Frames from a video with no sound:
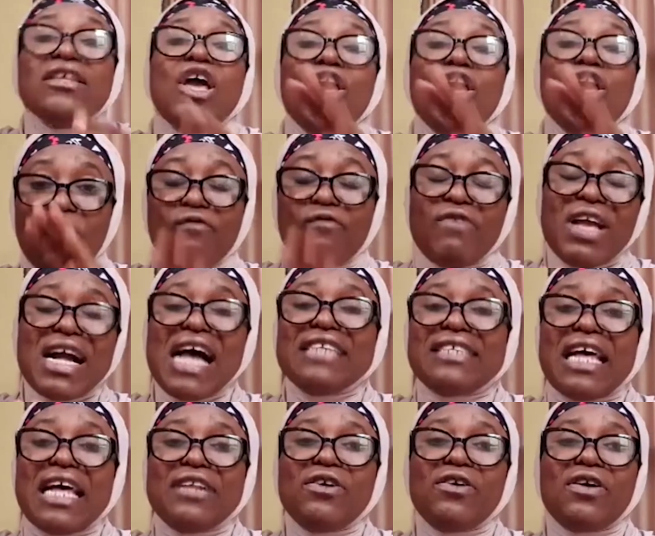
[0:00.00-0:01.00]
your fingers are
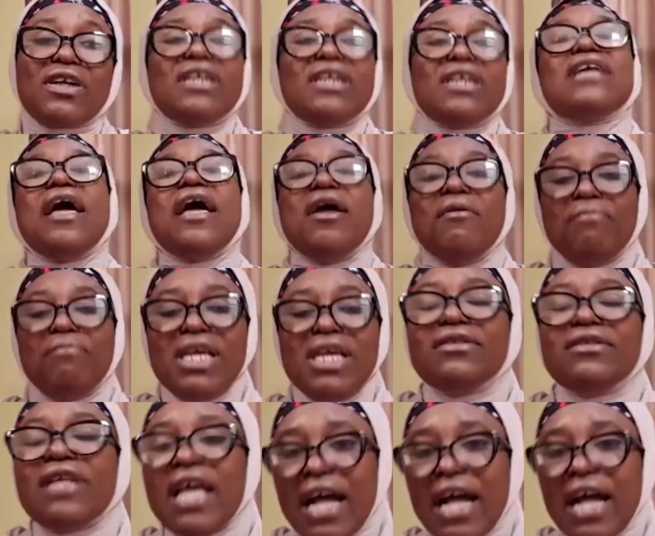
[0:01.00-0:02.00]
not recognized. Please,
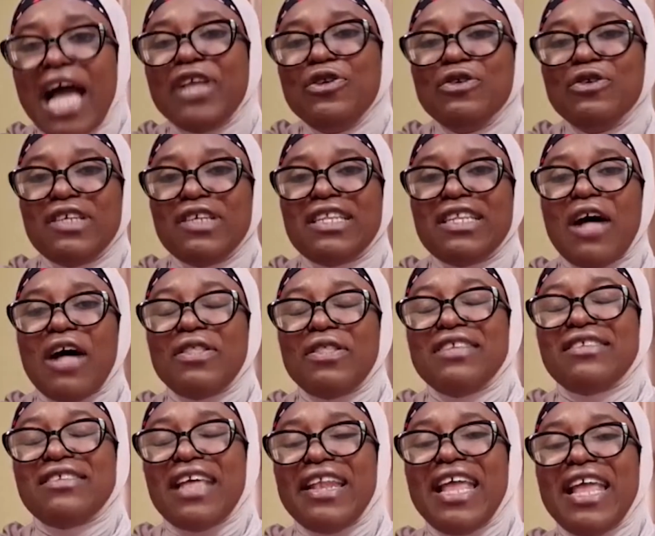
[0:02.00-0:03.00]
can you sit out
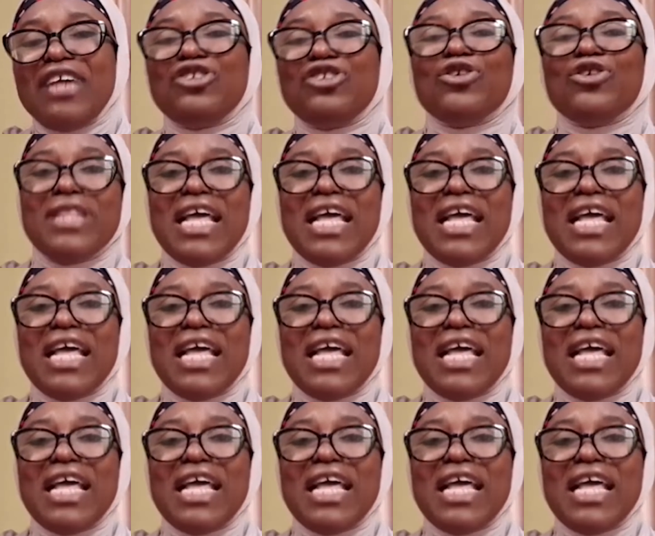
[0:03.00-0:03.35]
this election?